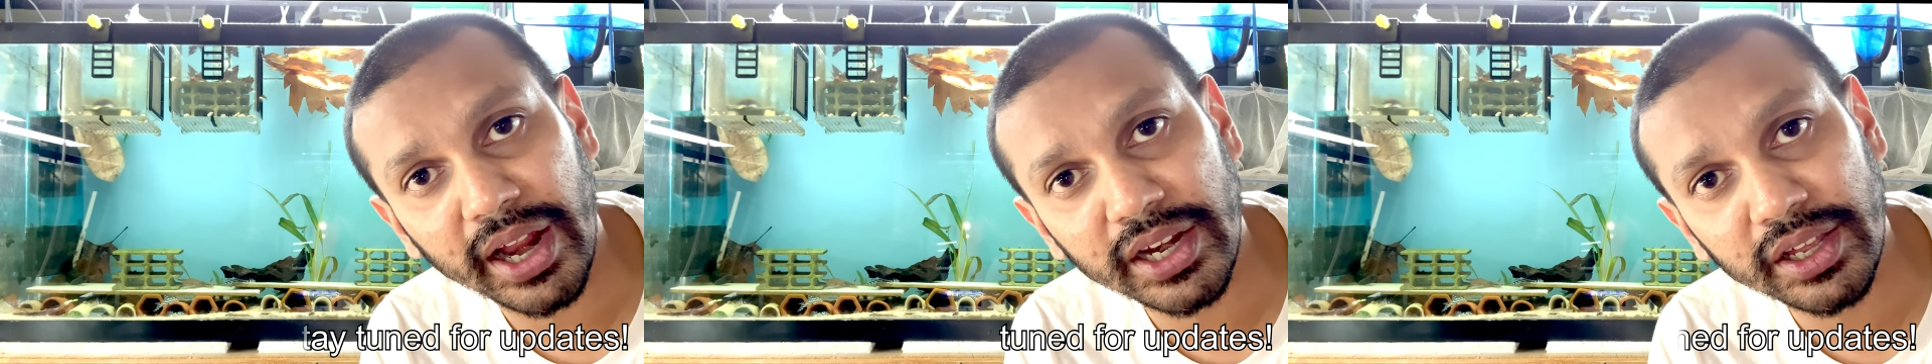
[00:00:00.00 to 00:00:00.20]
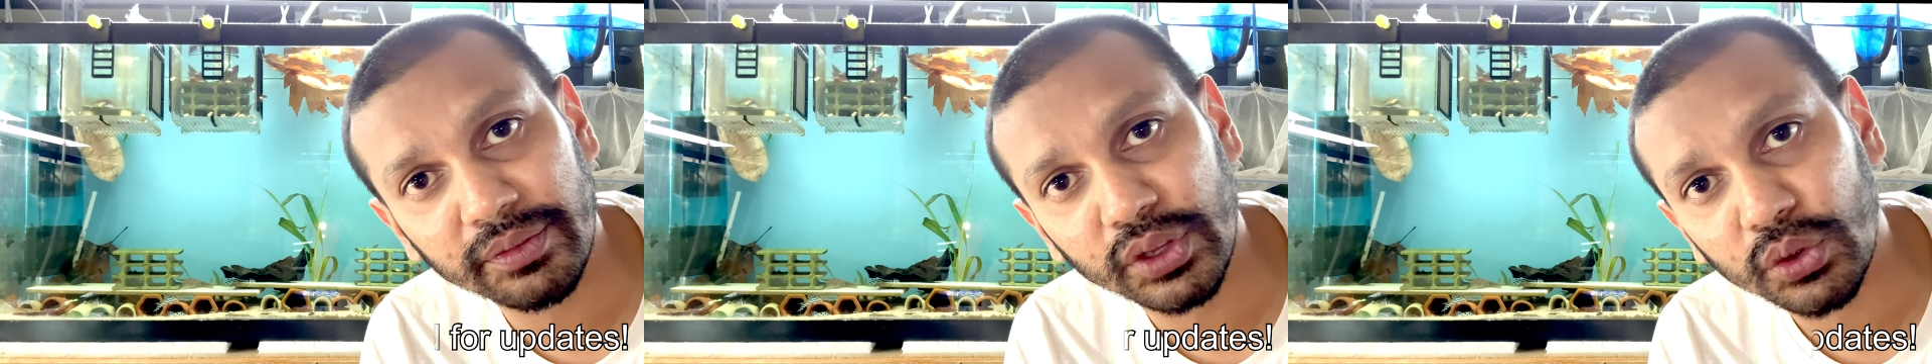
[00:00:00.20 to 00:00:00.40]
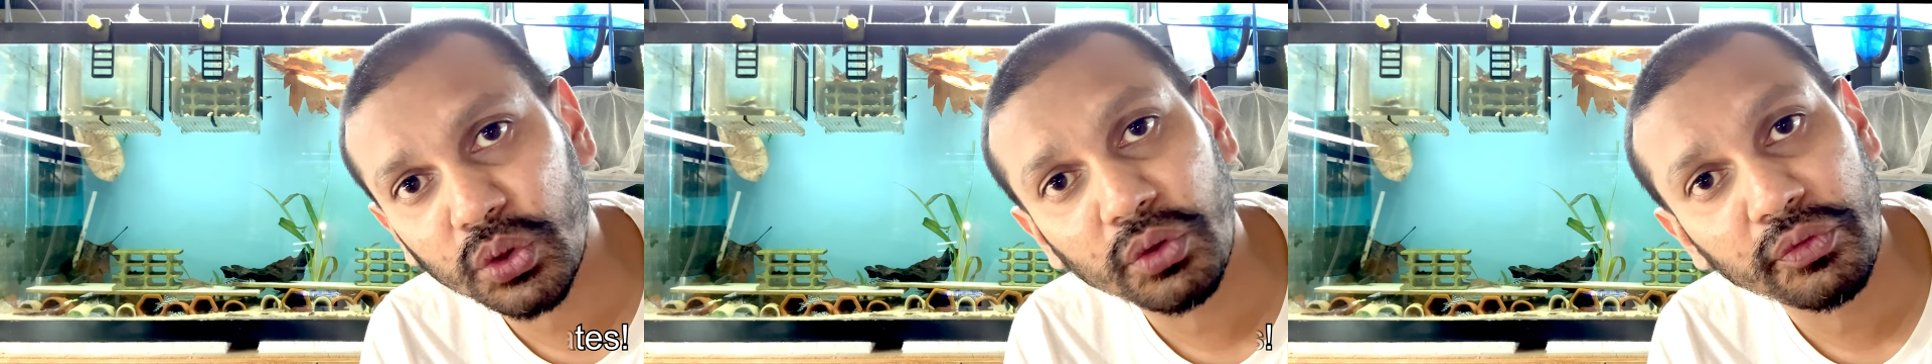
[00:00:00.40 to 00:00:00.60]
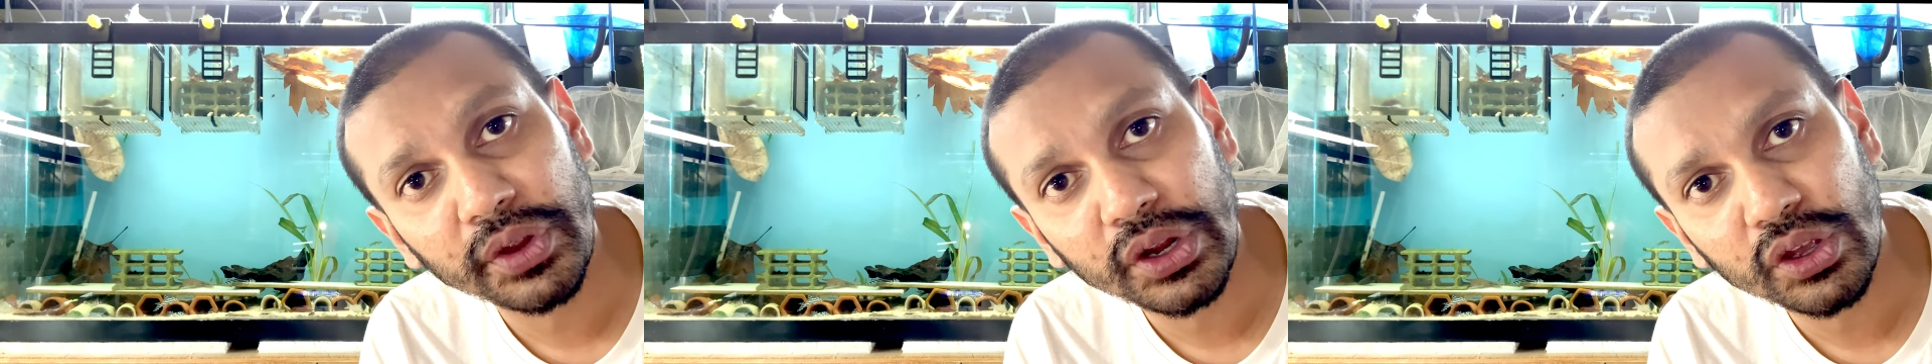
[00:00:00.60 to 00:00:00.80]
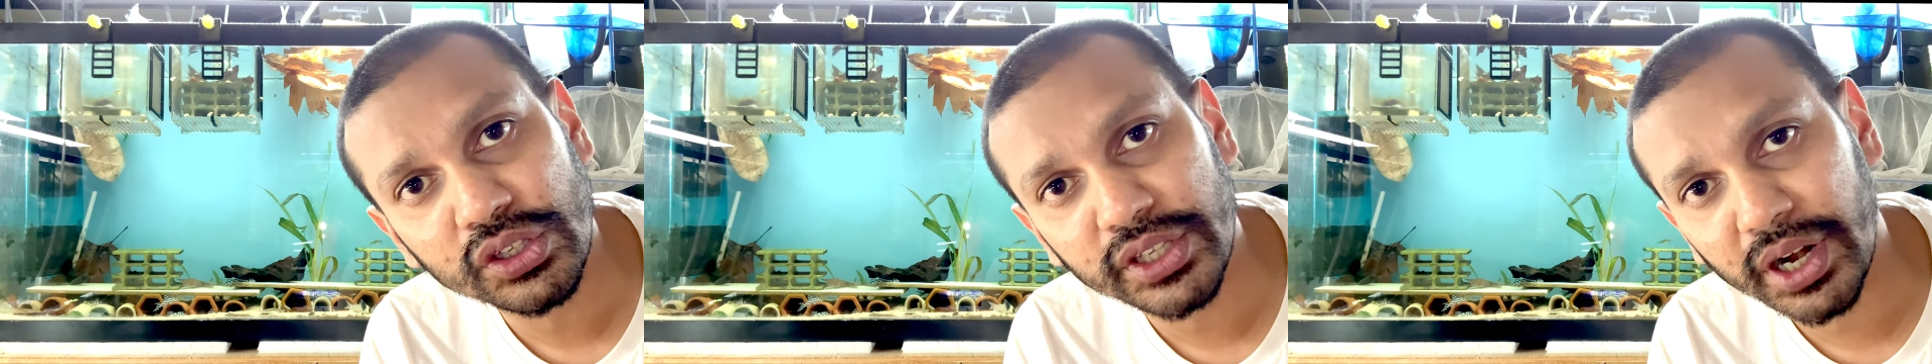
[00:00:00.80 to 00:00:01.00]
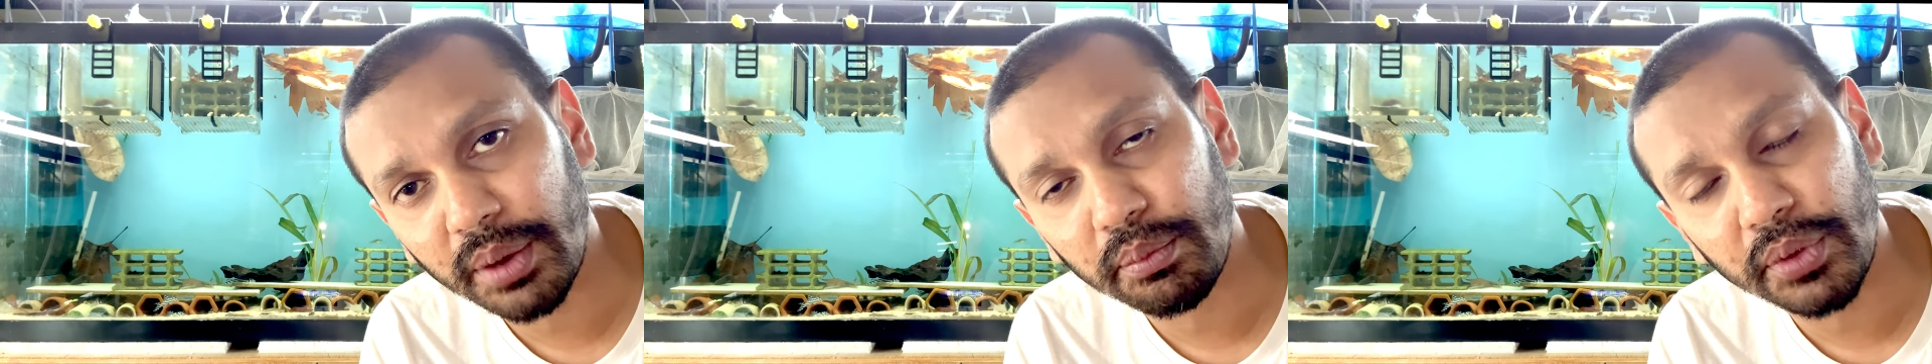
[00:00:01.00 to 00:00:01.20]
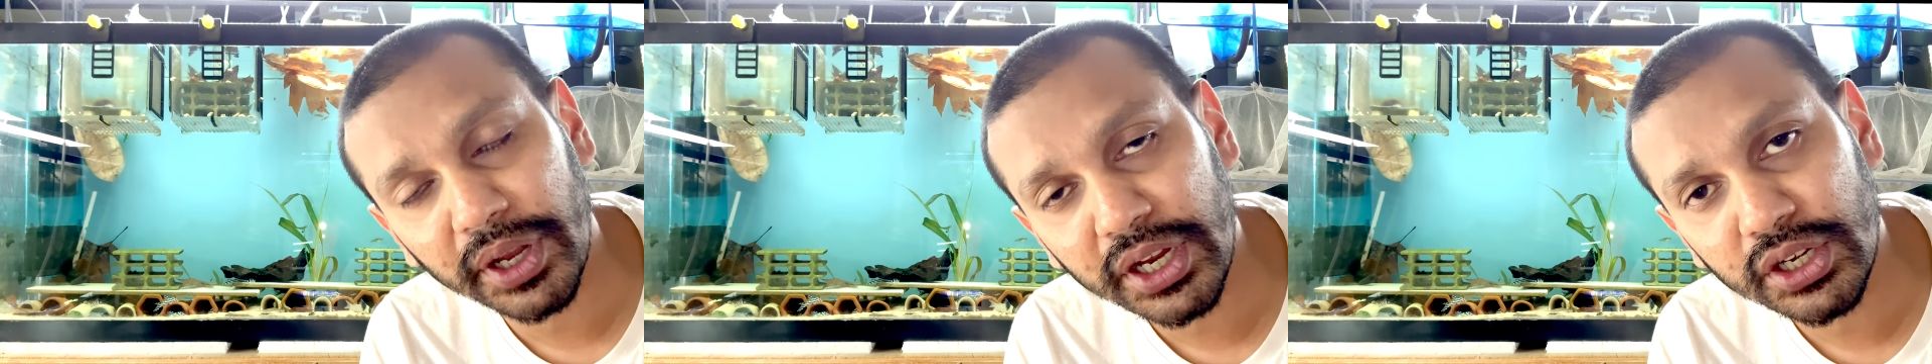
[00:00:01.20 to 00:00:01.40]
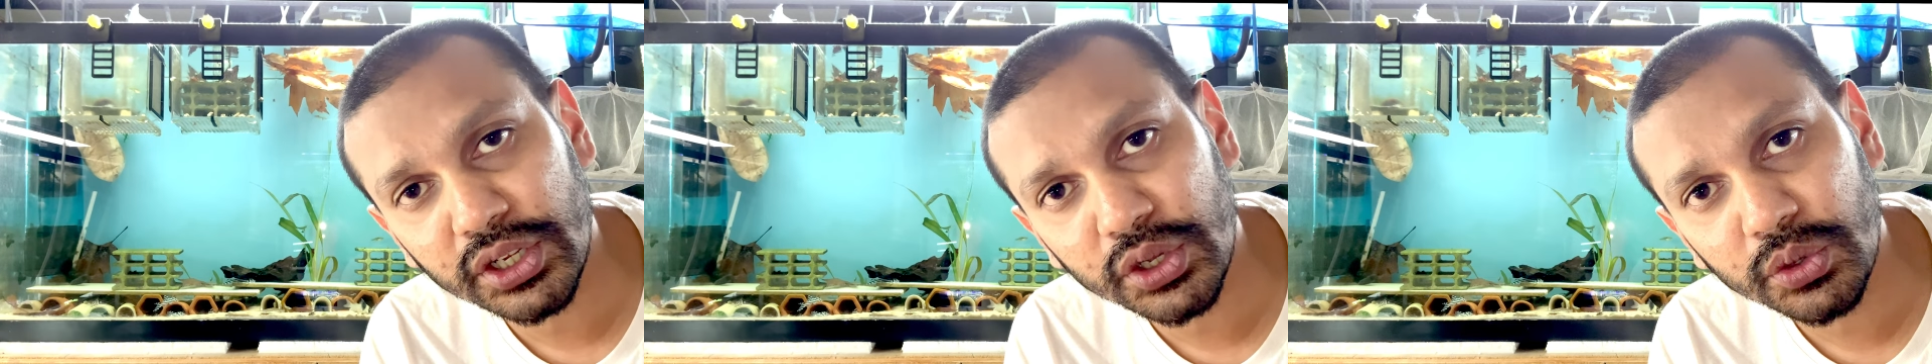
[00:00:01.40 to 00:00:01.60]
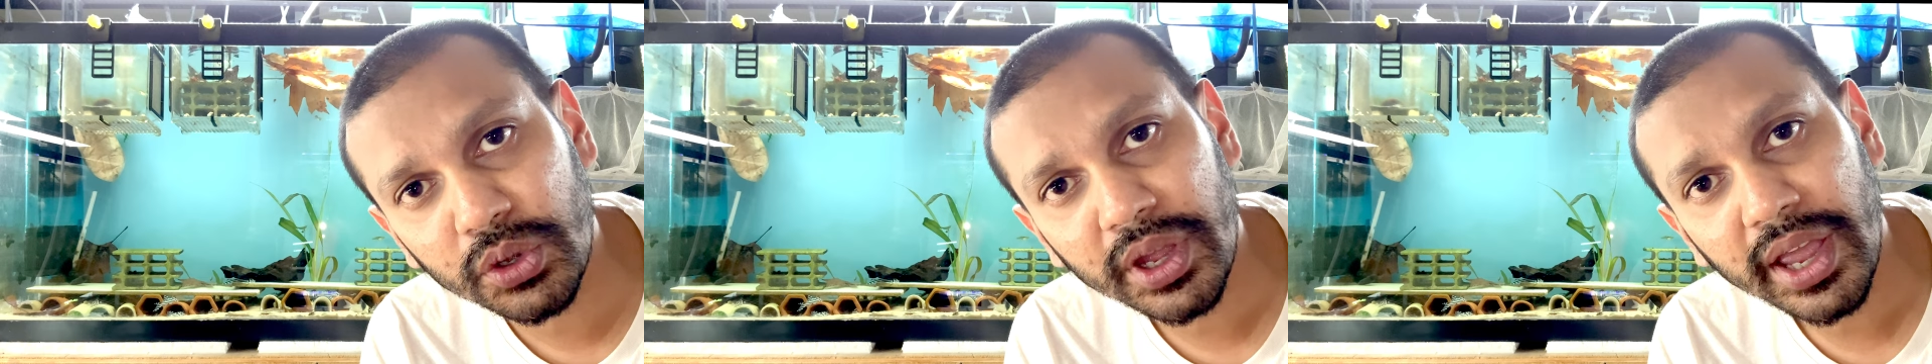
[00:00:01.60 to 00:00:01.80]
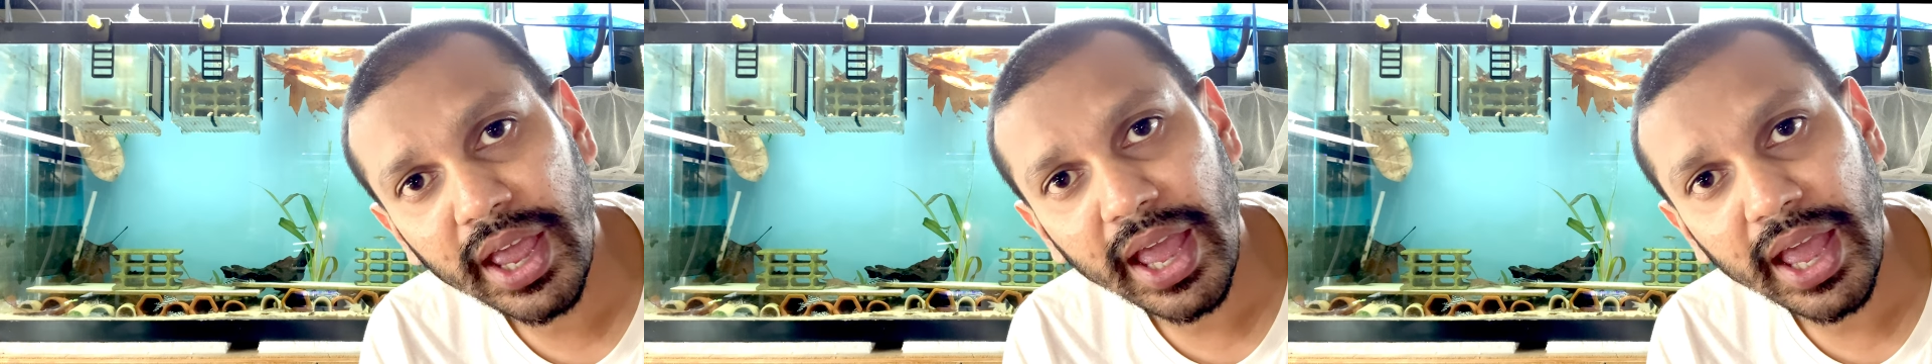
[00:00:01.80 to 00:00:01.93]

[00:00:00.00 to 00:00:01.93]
any of the cool videos that I'm bringing to you